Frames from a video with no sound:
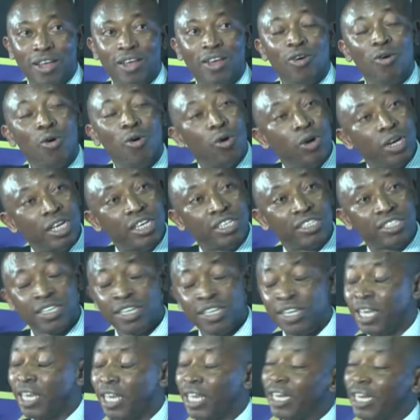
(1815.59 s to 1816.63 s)
old age,
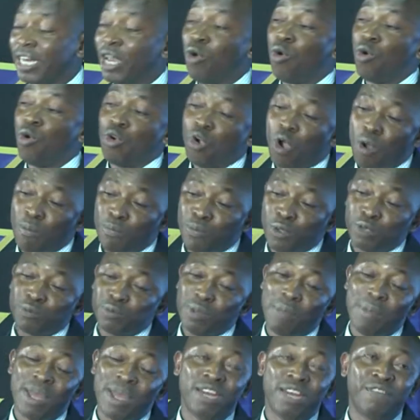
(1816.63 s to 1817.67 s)
they will compute
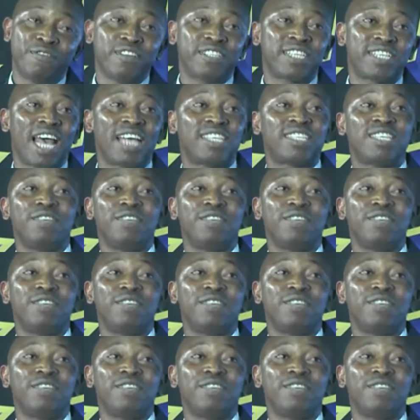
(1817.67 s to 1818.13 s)
my benefit as